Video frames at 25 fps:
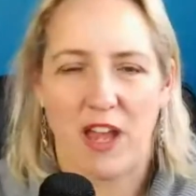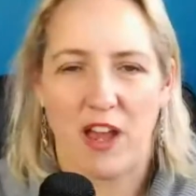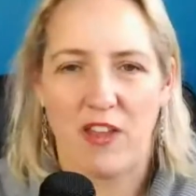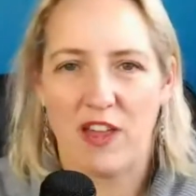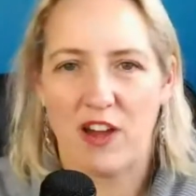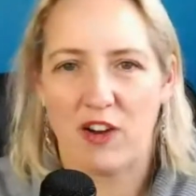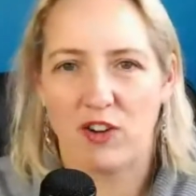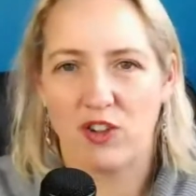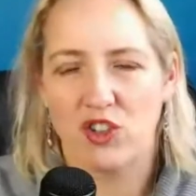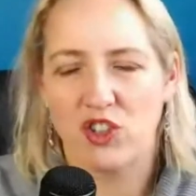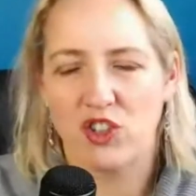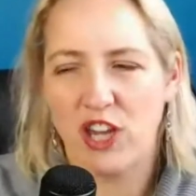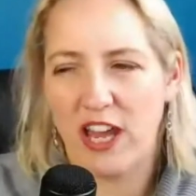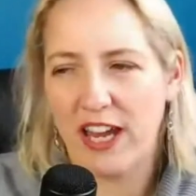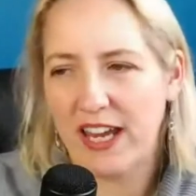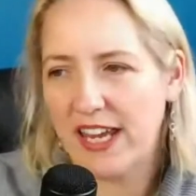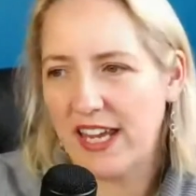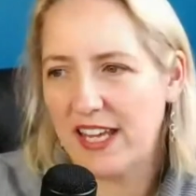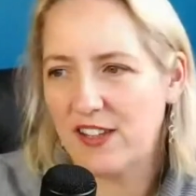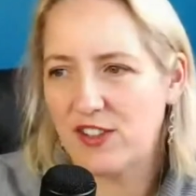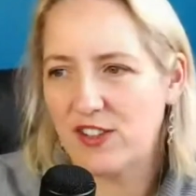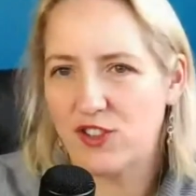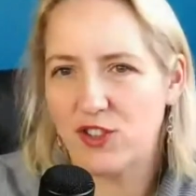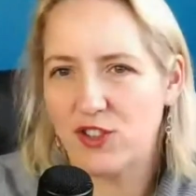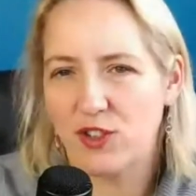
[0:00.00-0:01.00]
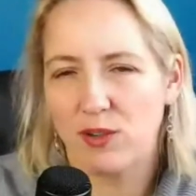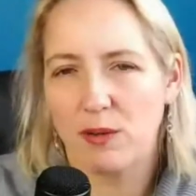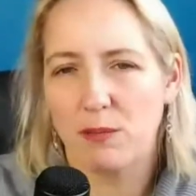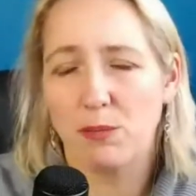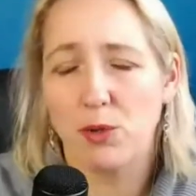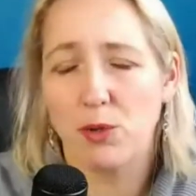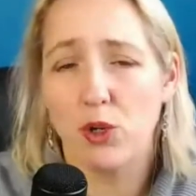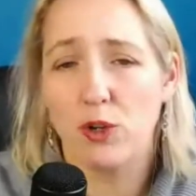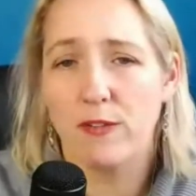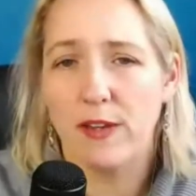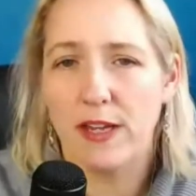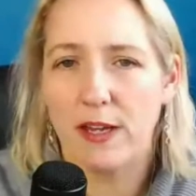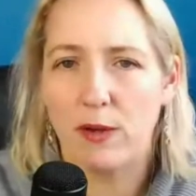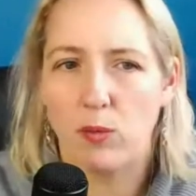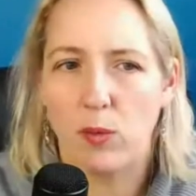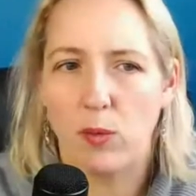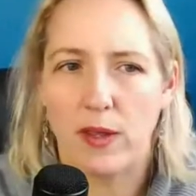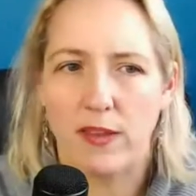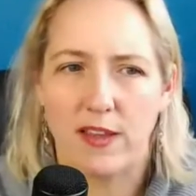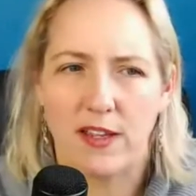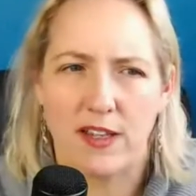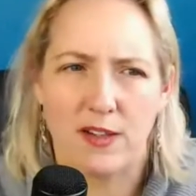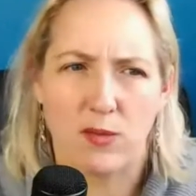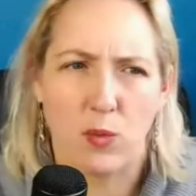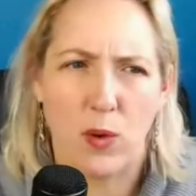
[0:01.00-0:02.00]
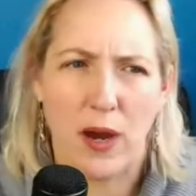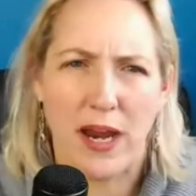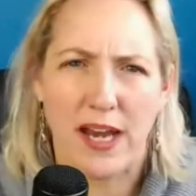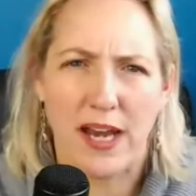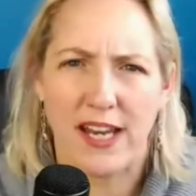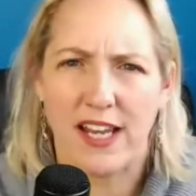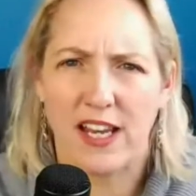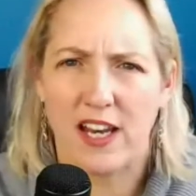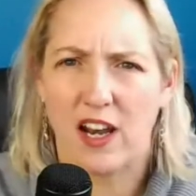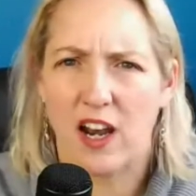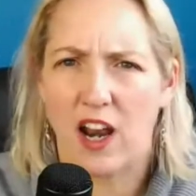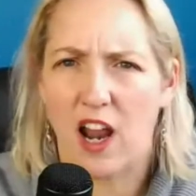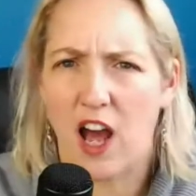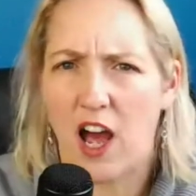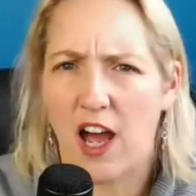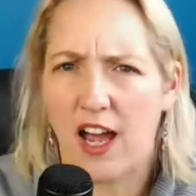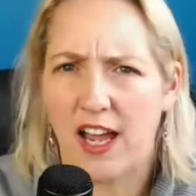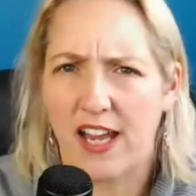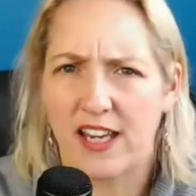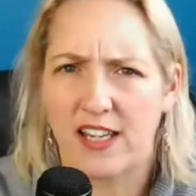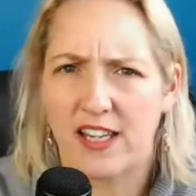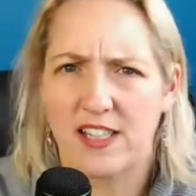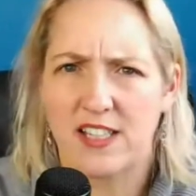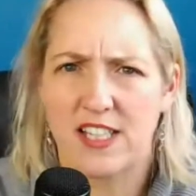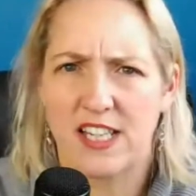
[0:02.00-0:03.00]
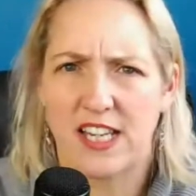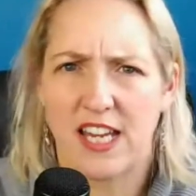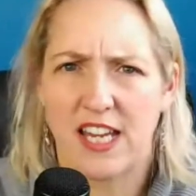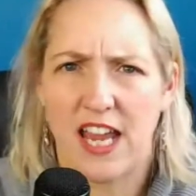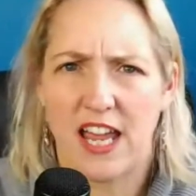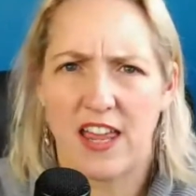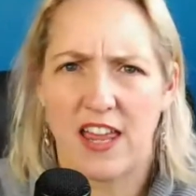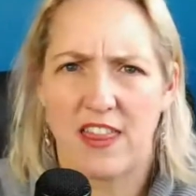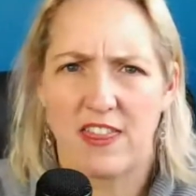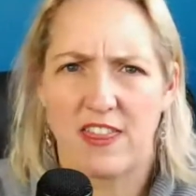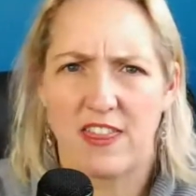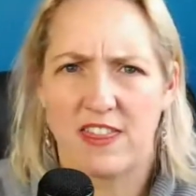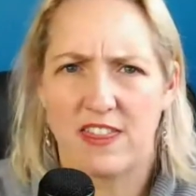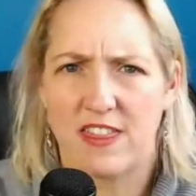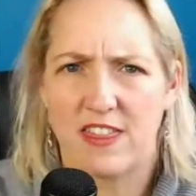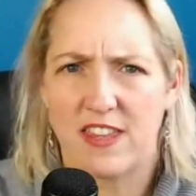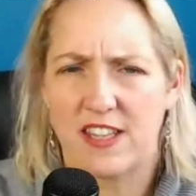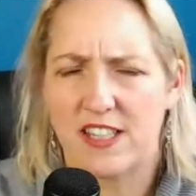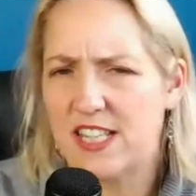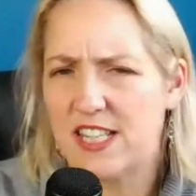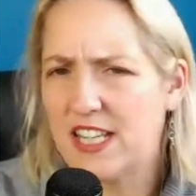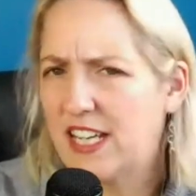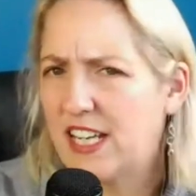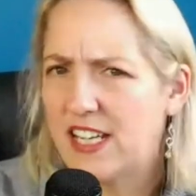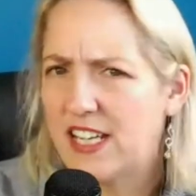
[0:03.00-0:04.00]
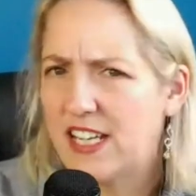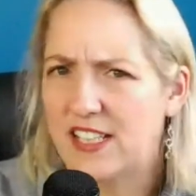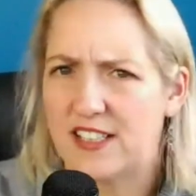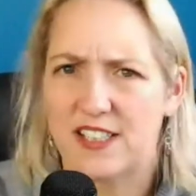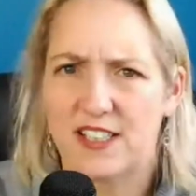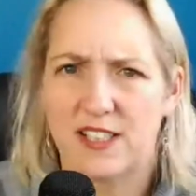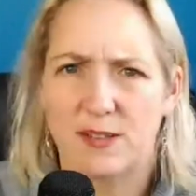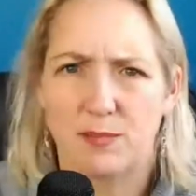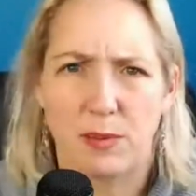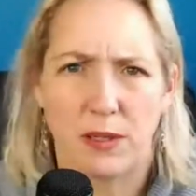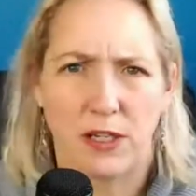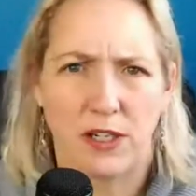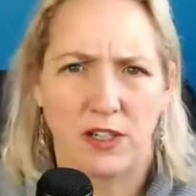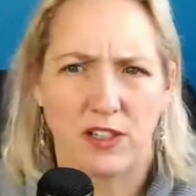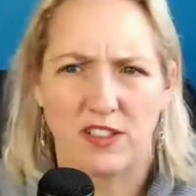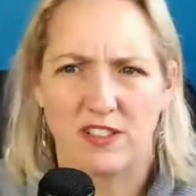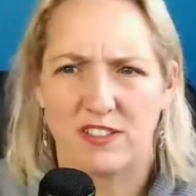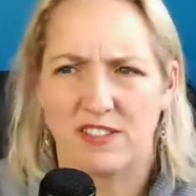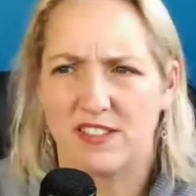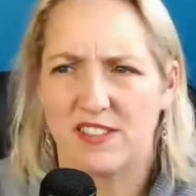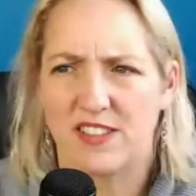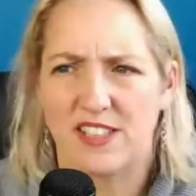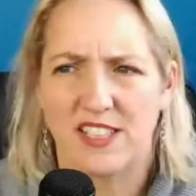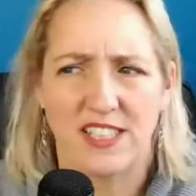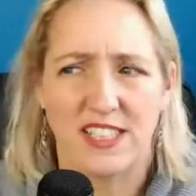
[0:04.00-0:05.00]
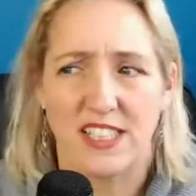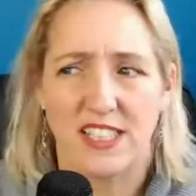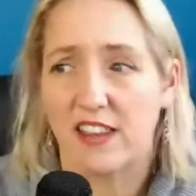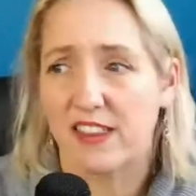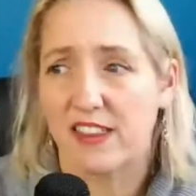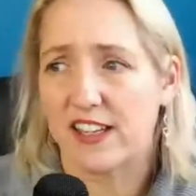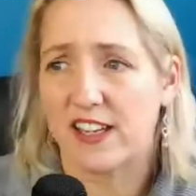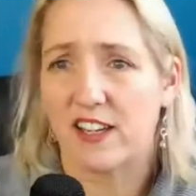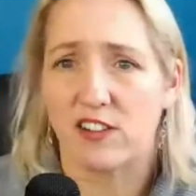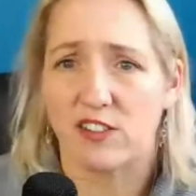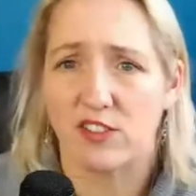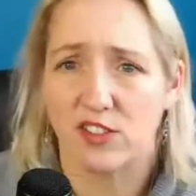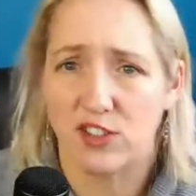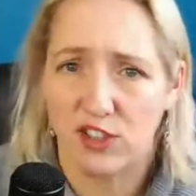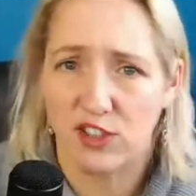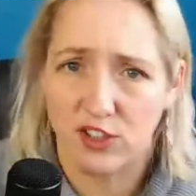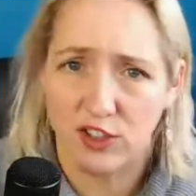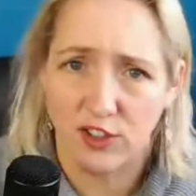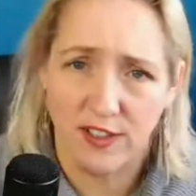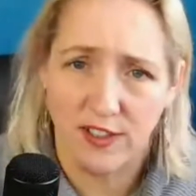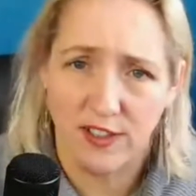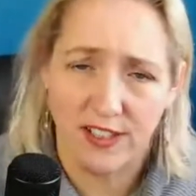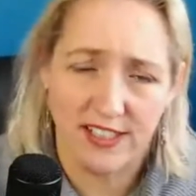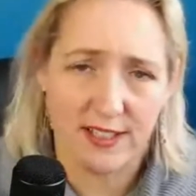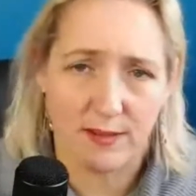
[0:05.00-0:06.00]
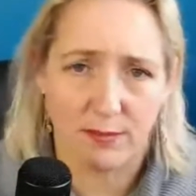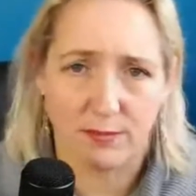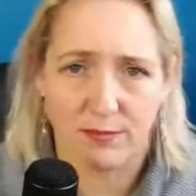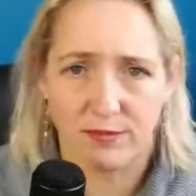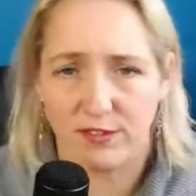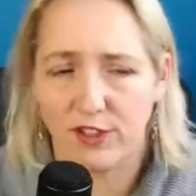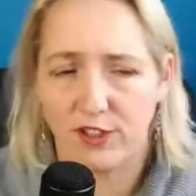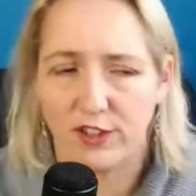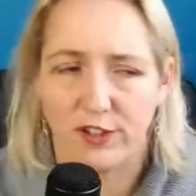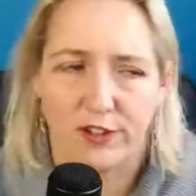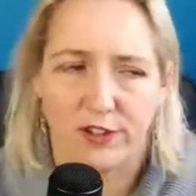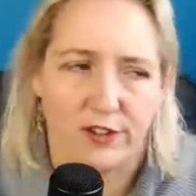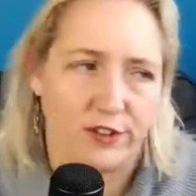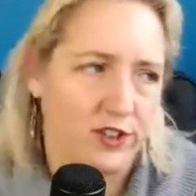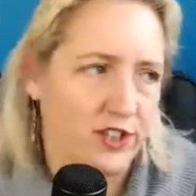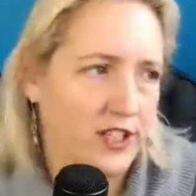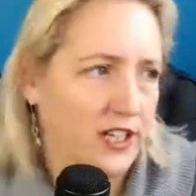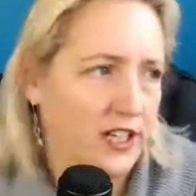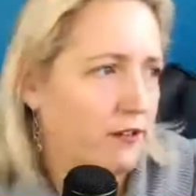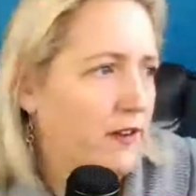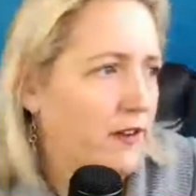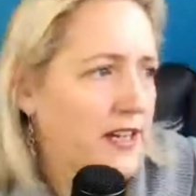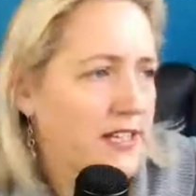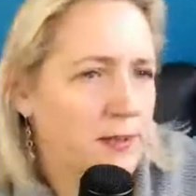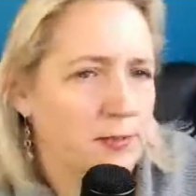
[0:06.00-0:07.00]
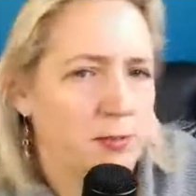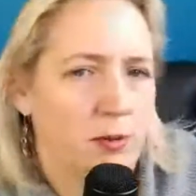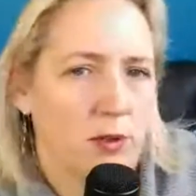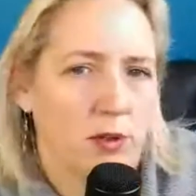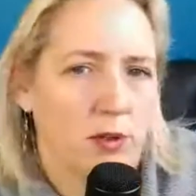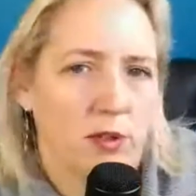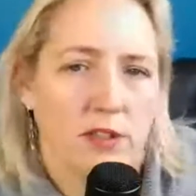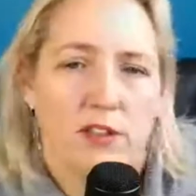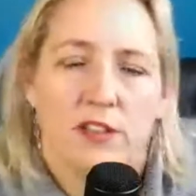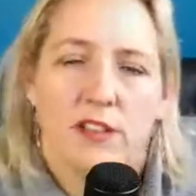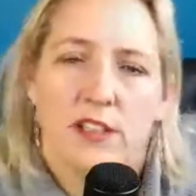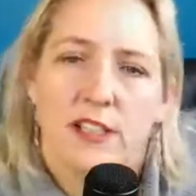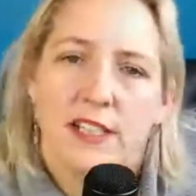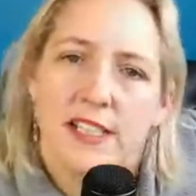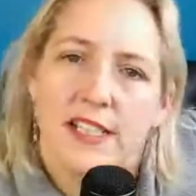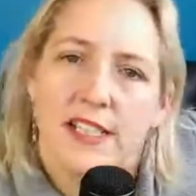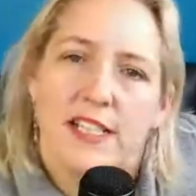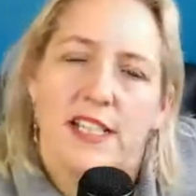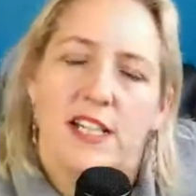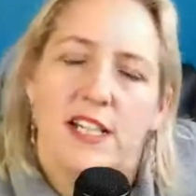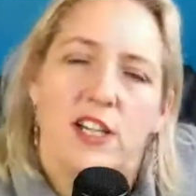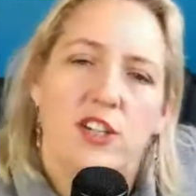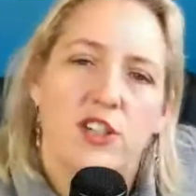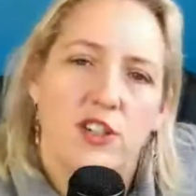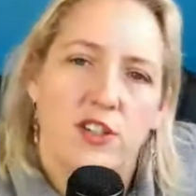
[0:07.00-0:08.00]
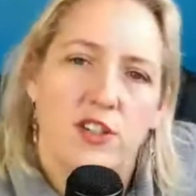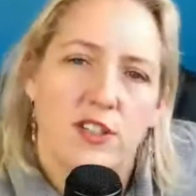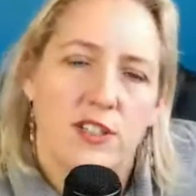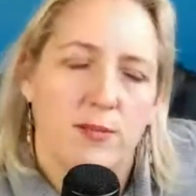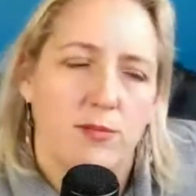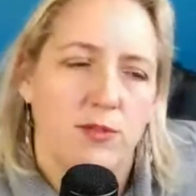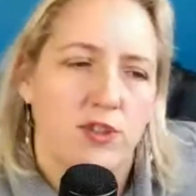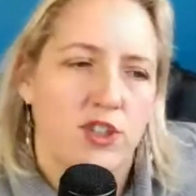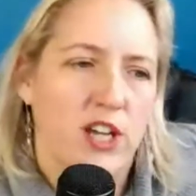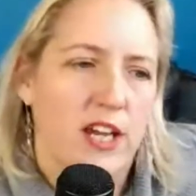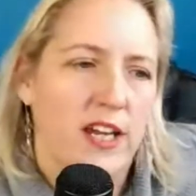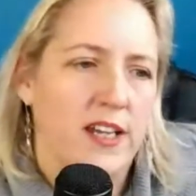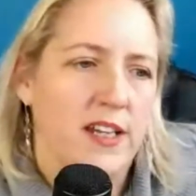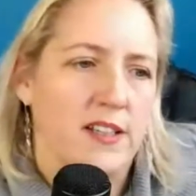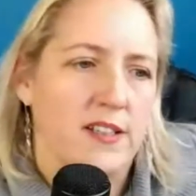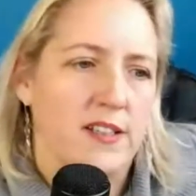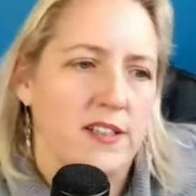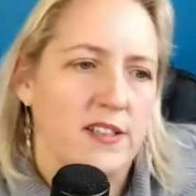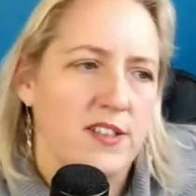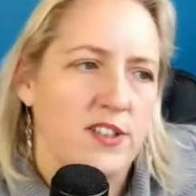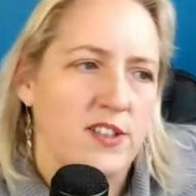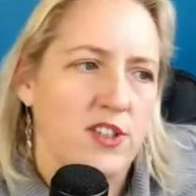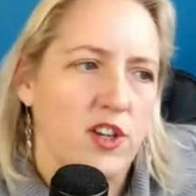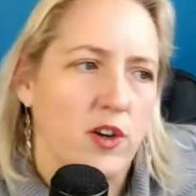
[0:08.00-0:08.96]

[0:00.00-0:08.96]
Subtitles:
they'll check into a movie when they're waiting in line to get the tickets because there's nothing else to do except check Facebook and do some check-ins.